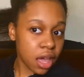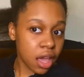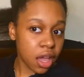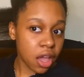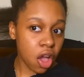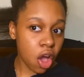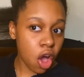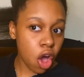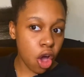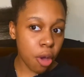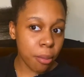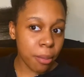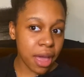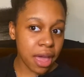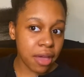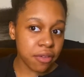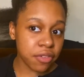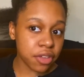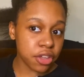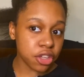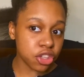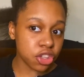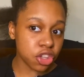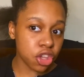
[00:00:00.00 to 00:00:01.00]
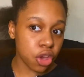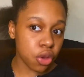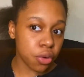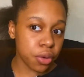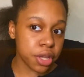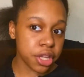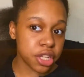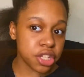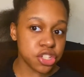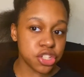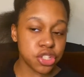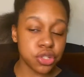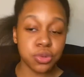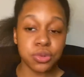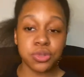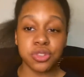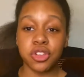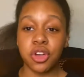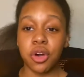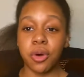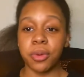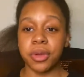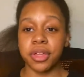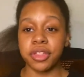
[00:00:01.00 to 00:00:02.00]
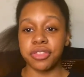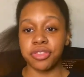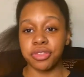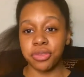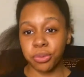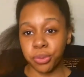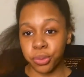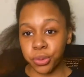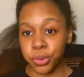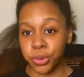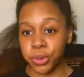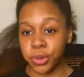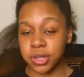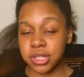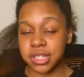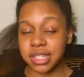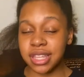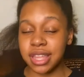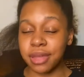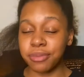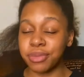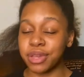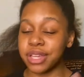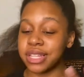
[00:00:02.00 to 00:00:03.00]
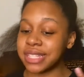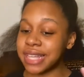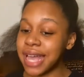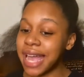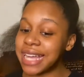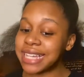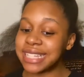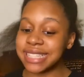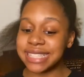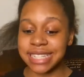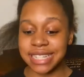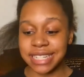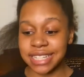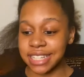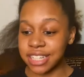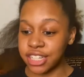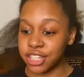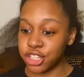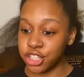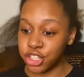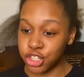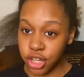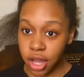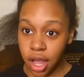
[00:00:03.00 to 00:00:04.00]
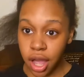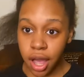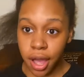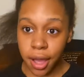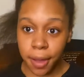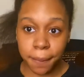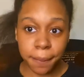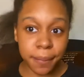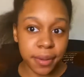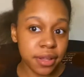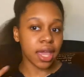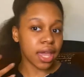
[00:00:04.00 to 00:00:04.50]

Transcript: Comb having no issues going through, so that means I did a good job.